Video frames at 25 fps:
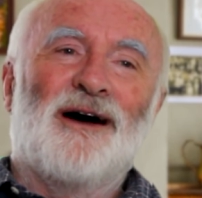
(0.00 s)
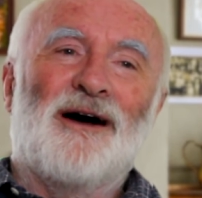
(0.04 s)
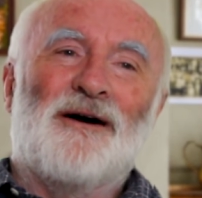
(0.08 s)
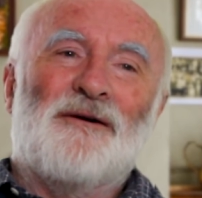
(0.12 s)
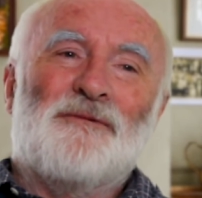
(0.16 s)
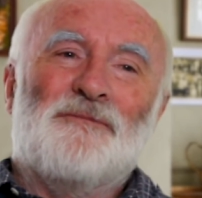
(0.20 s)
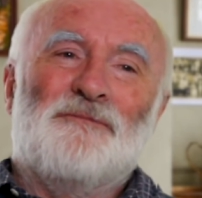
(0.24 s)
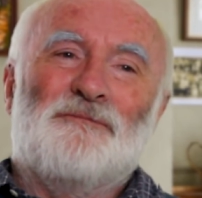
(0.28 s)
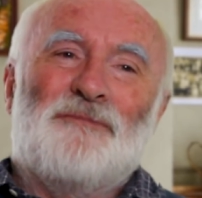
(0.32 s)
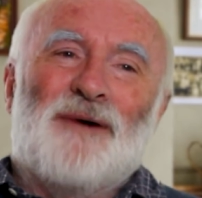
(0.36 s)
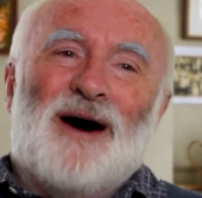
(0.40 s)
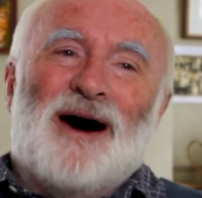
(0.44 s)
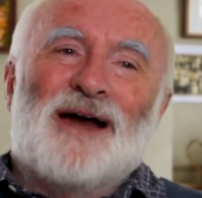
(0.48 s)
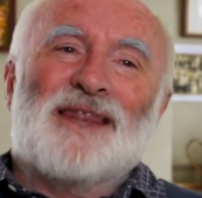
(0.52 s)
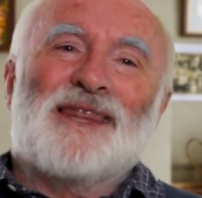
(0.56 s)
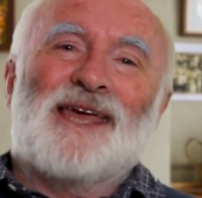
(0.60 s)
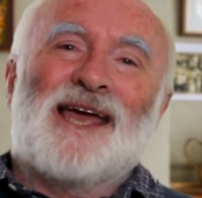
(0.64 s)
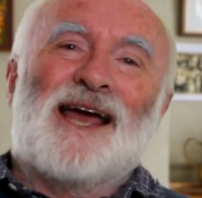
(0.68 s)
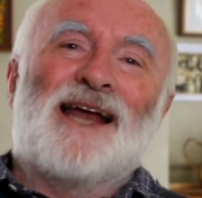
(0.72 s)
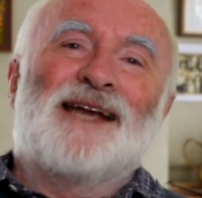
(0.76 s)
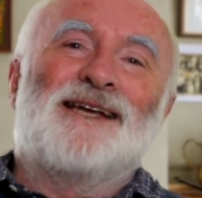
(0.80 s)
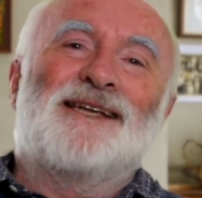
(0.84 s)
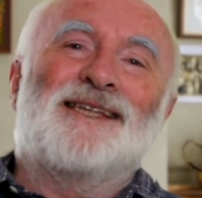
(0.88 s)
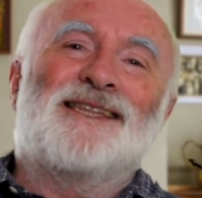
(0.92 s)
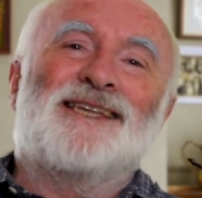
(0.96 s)
And by
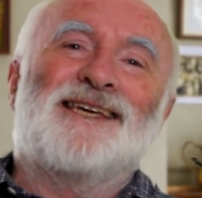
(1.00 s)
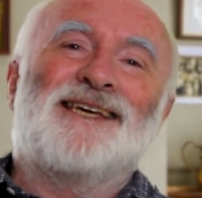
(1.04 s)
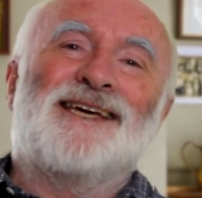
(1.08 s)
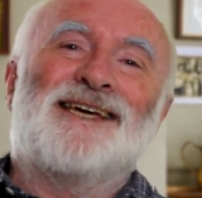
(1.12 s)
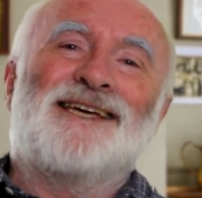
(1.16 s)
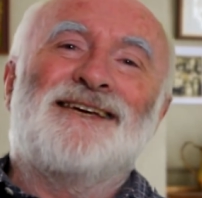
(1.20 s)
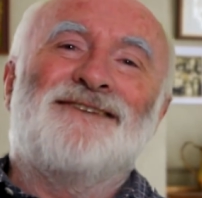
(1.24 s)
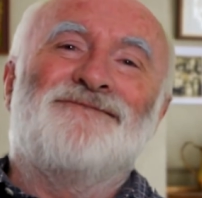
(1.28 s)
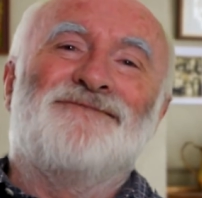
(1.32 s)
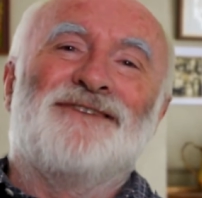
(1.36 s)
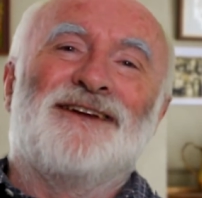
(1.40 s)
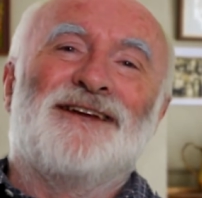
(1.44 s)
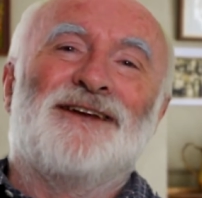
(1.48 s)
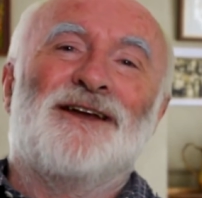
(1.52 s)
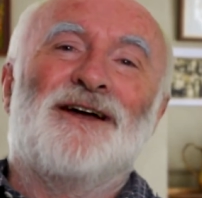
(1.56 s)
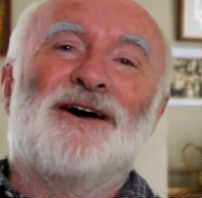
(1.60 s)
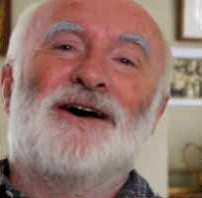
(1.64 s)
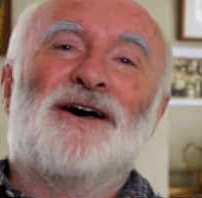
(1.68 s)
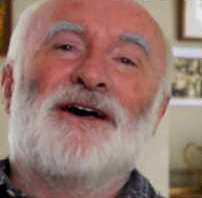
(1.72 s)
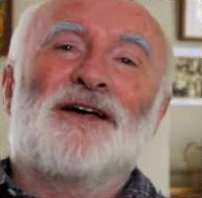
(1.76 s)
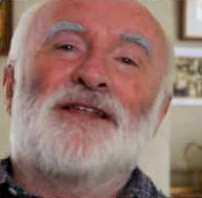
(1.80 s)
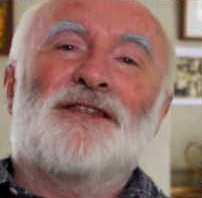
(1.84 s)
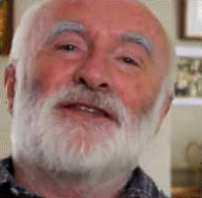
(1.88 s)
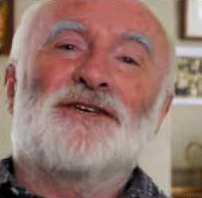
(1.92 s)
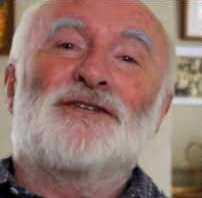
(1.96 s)
the end of the evening,
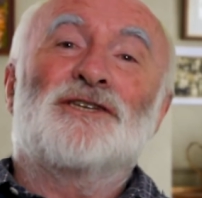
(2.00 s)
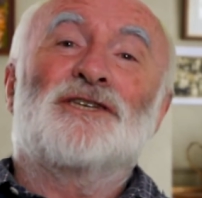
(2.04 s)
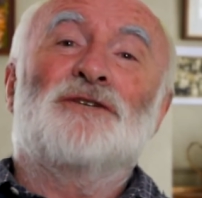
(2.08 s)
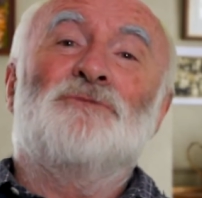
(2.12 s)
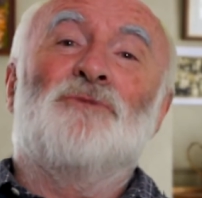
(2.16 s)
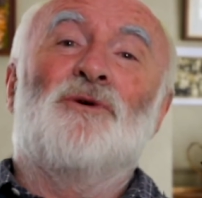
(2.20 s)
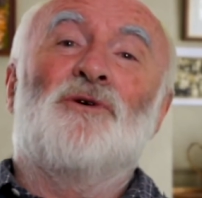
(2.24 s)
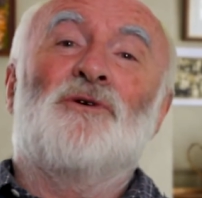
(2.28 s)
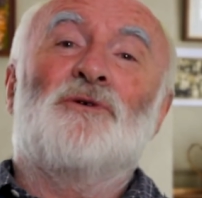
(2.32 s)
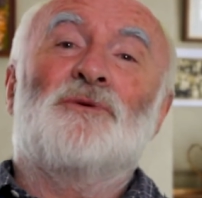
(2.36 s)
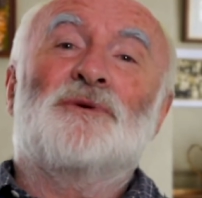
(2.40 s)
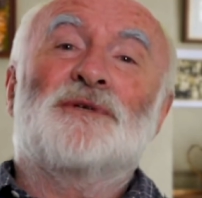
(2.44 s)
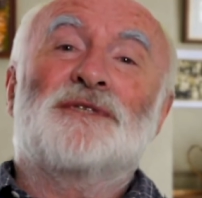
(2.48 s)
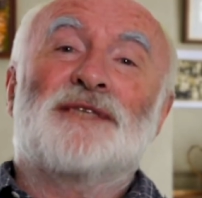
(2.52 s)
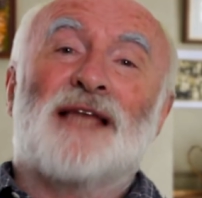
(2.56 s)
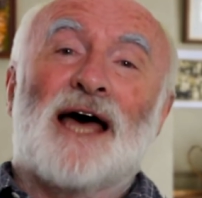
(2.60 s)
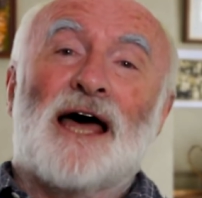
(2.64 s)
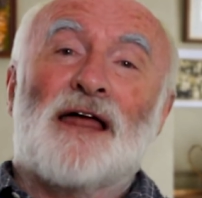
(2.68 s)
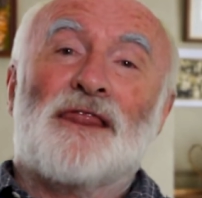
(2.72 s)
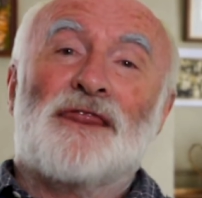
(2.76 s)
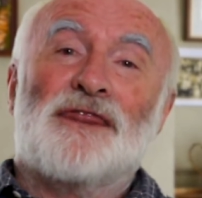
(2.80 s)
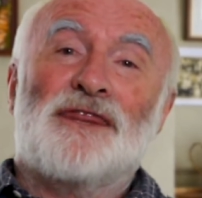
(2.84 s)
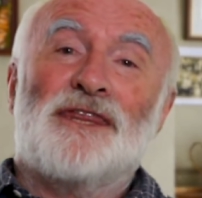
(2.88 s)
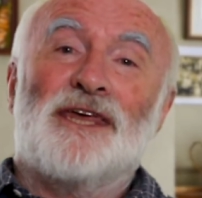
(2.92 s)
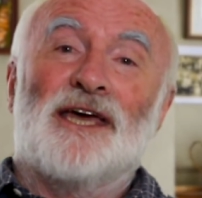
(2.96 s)
the smoke was
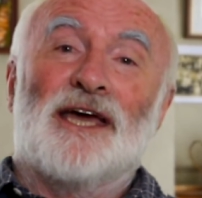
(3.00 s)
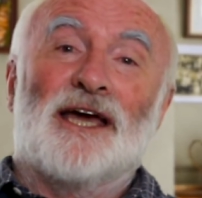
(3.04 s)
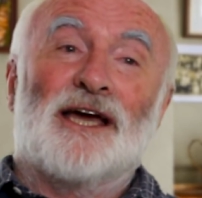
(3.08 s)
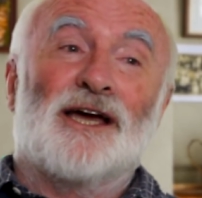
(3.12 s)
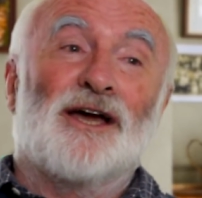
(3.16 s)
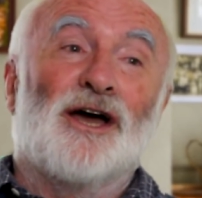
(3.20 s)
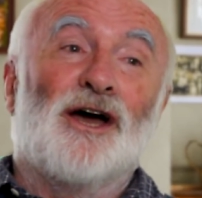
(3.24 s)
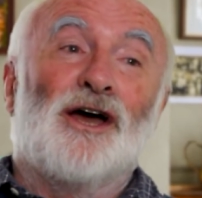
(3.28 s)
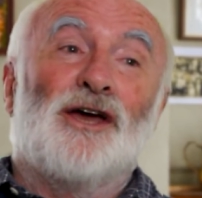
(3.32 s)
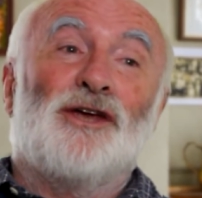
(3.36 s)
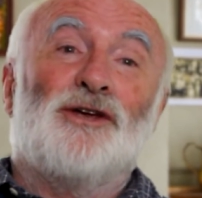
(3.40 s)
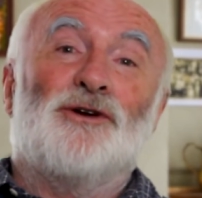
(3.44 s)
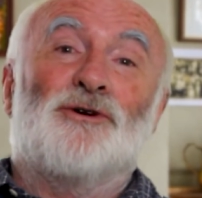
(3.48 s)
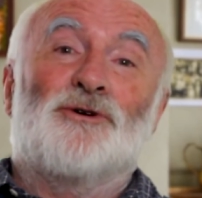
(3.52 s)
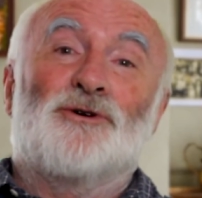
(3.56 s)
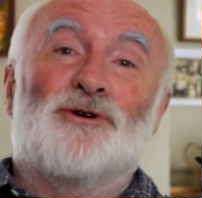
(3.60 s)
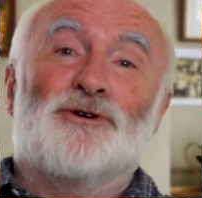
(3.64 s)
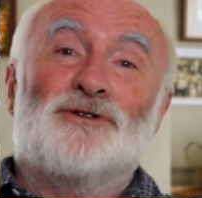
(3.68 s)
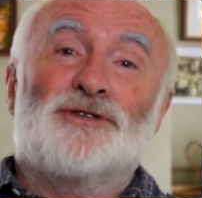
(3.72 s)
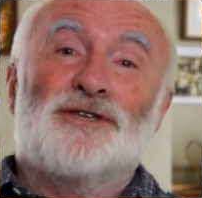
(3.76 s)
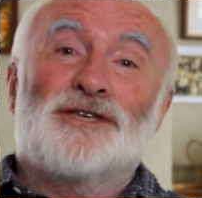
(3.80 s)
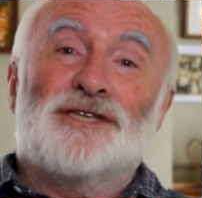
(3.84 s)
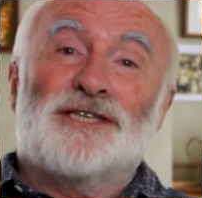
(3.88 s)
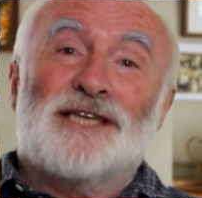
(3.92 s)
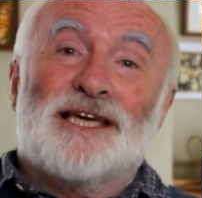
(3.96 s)
that thick you
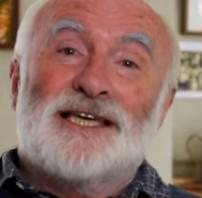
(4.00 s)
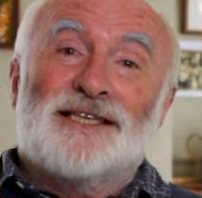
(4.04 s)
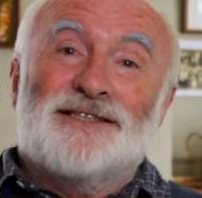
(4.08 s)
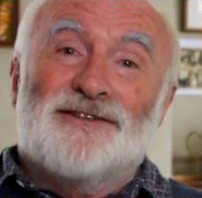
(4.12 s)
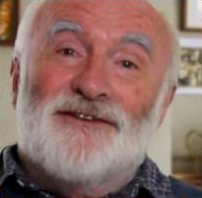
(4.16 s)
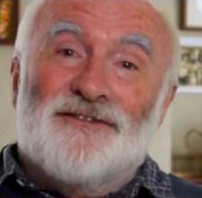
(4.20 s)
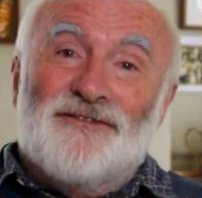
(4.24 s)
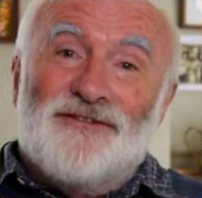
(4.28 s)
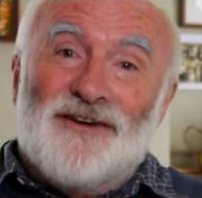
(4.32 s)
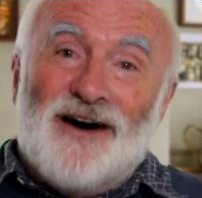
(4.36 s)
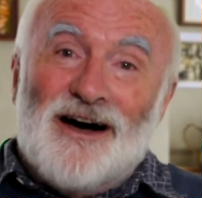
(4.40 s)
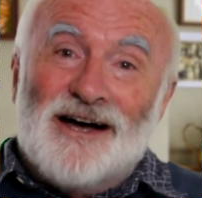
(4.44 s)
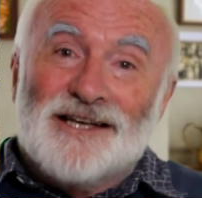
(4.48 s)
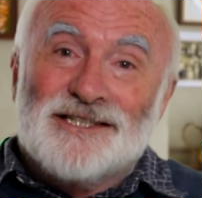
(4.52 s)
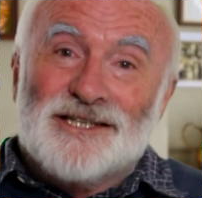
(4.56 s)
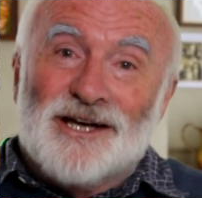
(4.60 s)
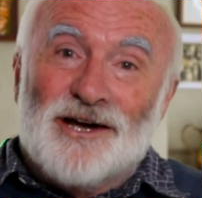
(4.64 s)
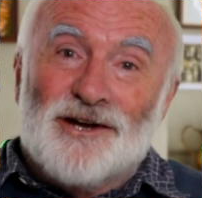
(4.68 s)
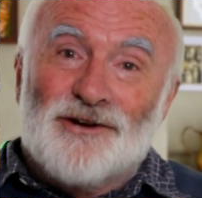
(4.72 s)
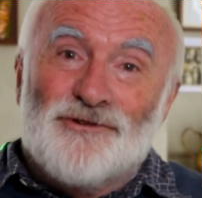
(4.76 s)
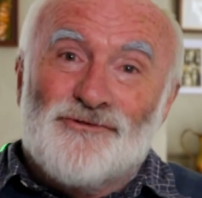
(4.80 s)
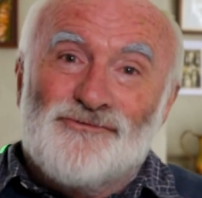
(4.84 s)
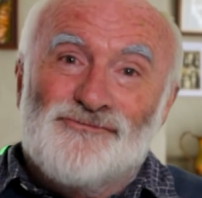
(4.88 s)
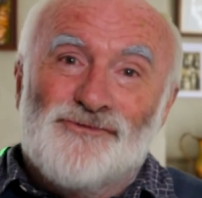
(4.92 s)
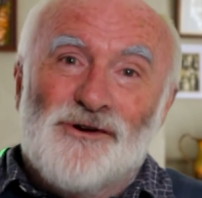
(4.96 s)
couldn't see to the far side
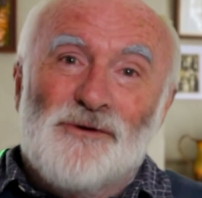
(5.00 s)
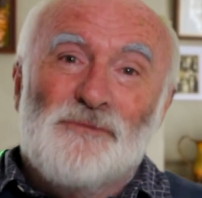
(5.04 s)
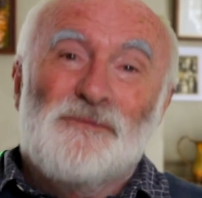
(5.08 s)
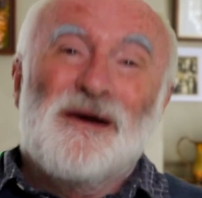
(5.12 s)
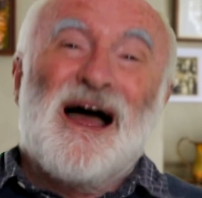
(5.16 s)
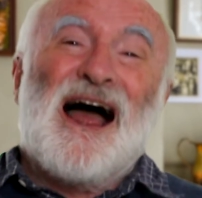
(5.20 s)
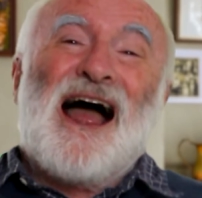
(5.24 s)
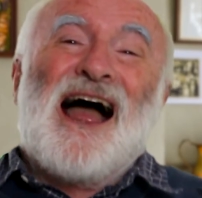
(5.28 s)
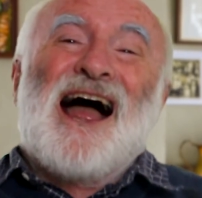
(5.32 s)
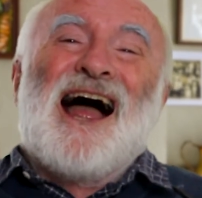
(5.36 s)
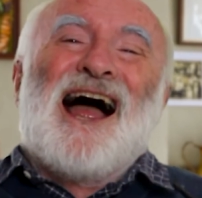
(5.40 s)
of the room.